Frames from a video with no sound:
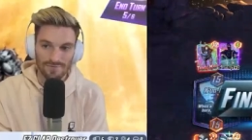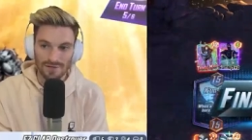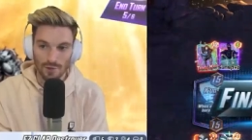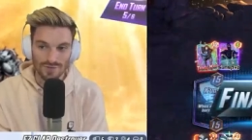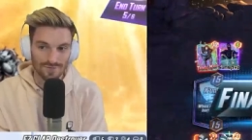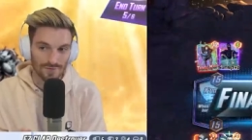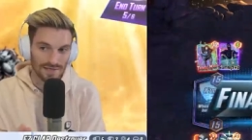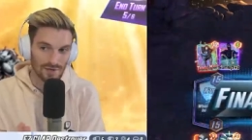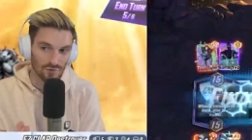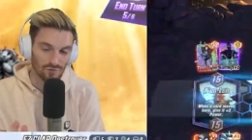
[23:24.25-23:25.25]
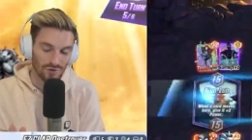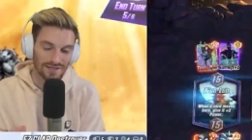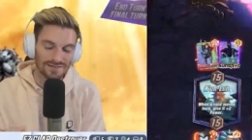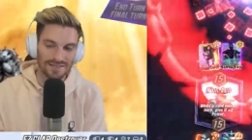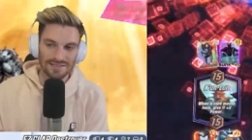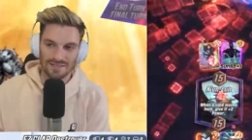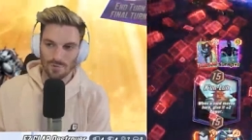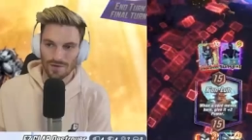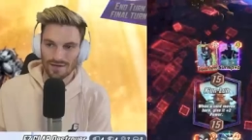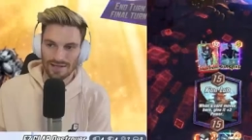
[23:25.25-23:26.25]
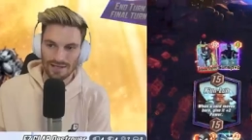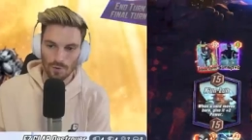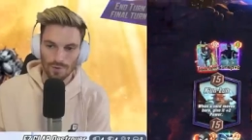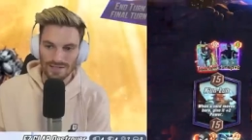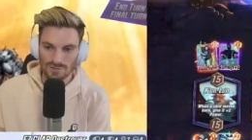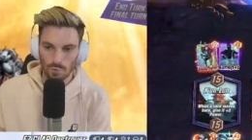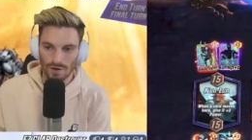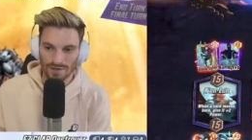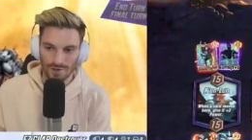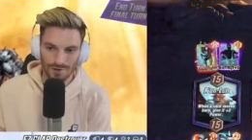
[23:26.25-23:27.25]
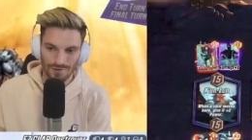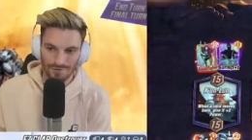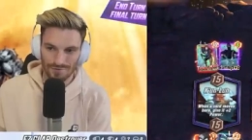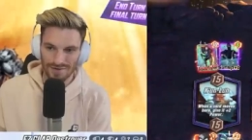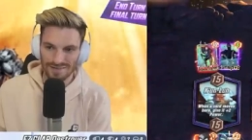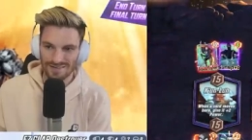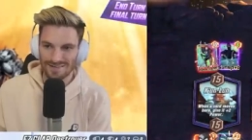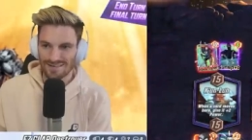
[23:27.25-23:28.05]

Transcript: If he goes for the right lane to win, he only has one card, right?